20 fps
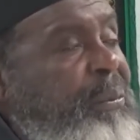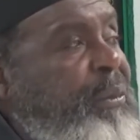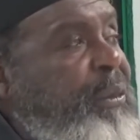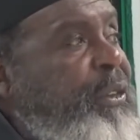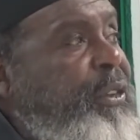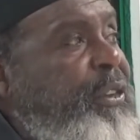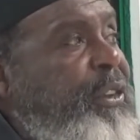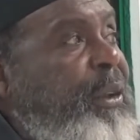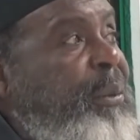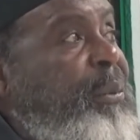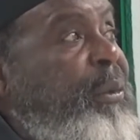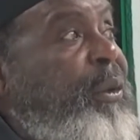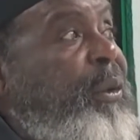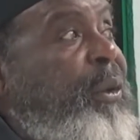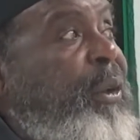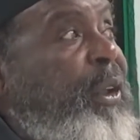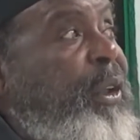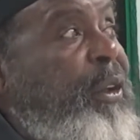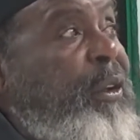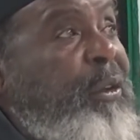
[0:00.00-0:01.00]
something
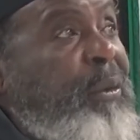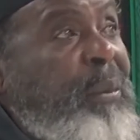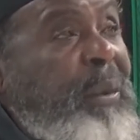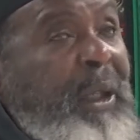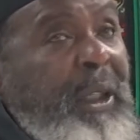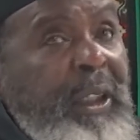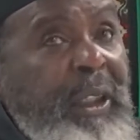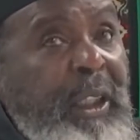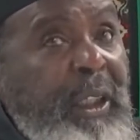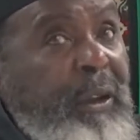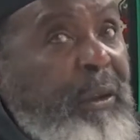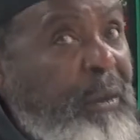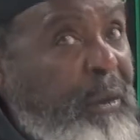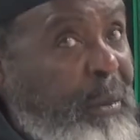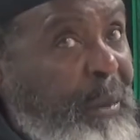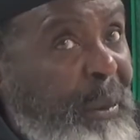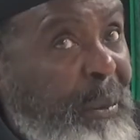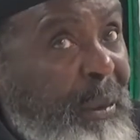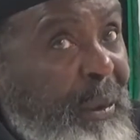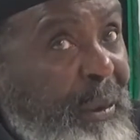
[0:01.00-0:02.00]
going on back there. And
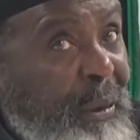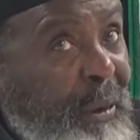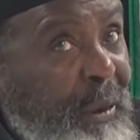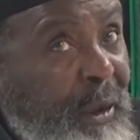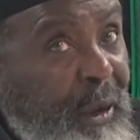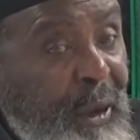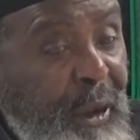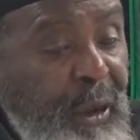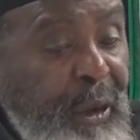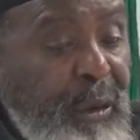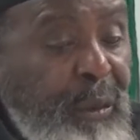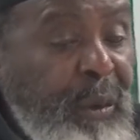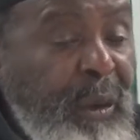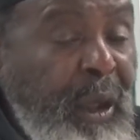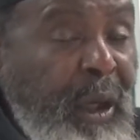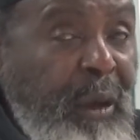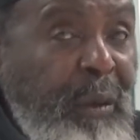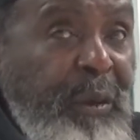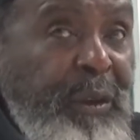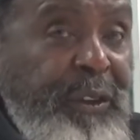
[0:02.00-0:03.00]
remember, we
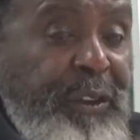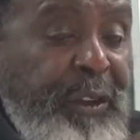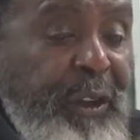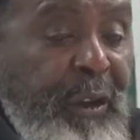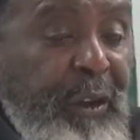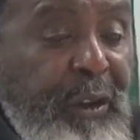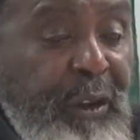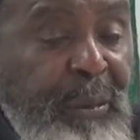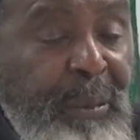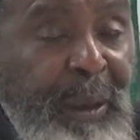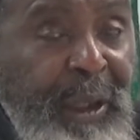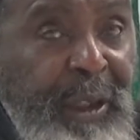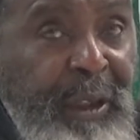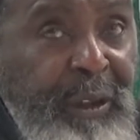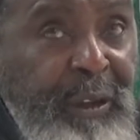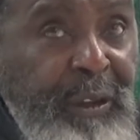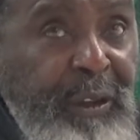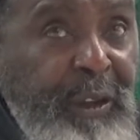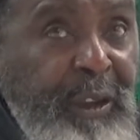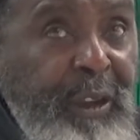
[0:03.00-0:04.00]
always talked about
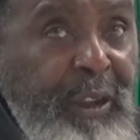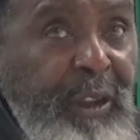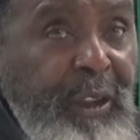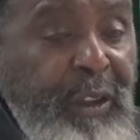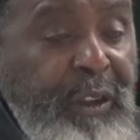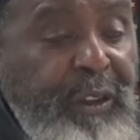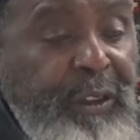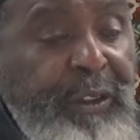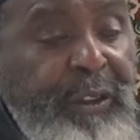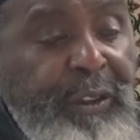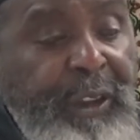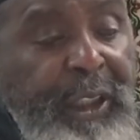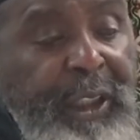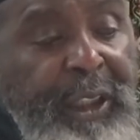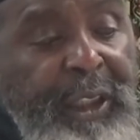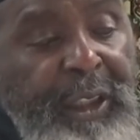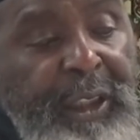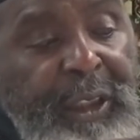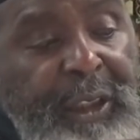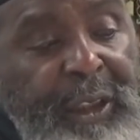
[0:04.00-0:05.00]

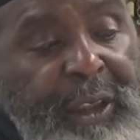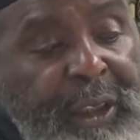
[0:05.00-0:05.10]
second